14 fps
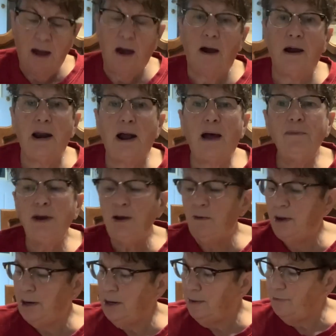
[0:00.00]
All right, I'm gonna go
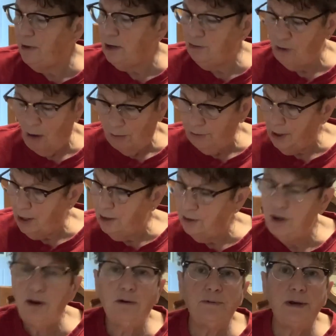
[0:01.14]
ahead and get these all done.
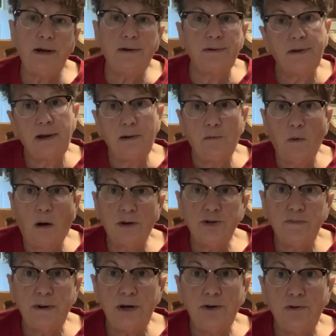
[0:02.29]
You don't need to sit and watch
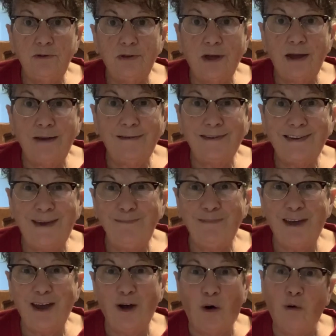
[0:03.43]
me do the thing, same
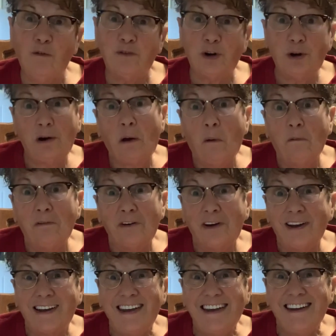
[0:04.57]
thing over and over
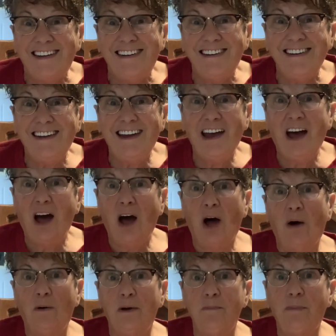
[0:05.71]
again.
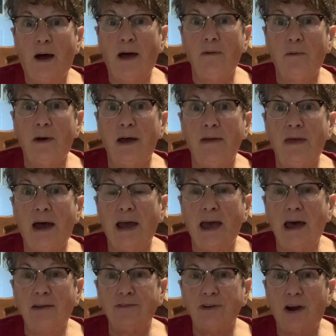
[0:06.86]
Oh, and by the way, that
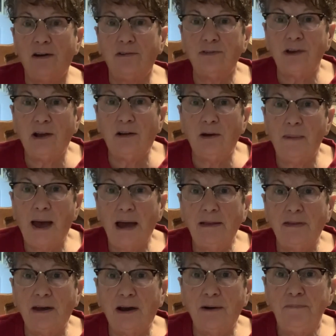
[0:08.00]
cast iron skillet back
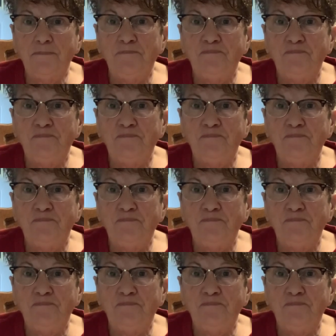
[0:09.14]
there,